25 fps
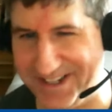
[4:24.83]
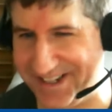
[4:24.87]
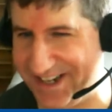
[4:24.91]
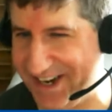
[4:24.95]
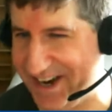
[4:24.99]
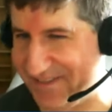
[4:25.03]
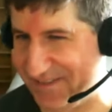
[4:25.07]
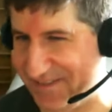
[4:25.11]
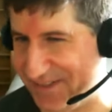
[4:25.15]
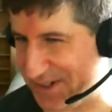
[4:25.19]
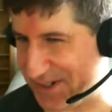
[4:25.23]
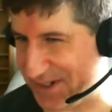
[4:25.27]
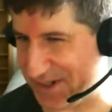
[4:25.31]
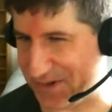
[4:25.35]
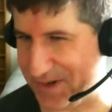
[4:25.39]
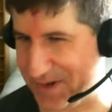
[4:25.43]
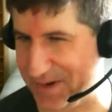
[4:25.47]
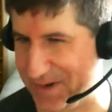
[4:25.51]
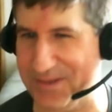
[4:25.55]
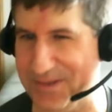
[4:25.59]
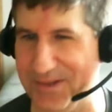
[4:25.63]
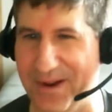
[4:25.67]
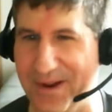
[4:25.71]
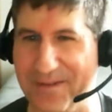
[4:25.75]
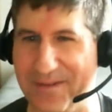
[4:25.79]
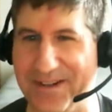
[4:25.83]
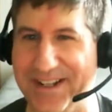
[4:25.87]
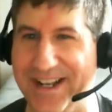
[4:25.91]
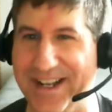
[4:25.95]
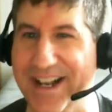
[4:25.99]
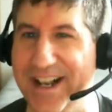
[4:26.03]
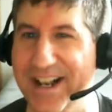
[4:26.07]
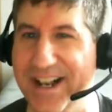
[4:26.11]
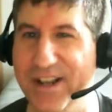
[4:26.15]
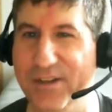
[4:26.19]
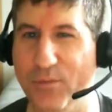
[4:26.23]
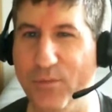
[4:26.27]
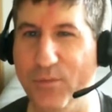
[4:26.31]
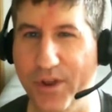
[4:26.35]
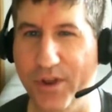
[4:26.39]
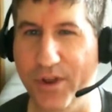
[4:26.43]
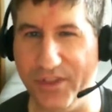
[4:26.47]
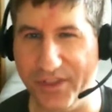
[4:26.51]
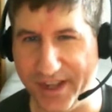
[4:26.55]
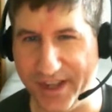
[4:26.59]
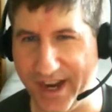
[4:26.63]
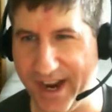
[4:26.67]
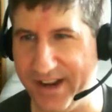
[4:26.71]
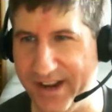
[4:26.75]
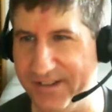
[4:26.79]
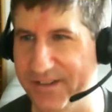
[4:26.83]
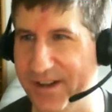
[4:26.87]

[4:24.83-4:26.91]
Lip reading: I have no script, so one thing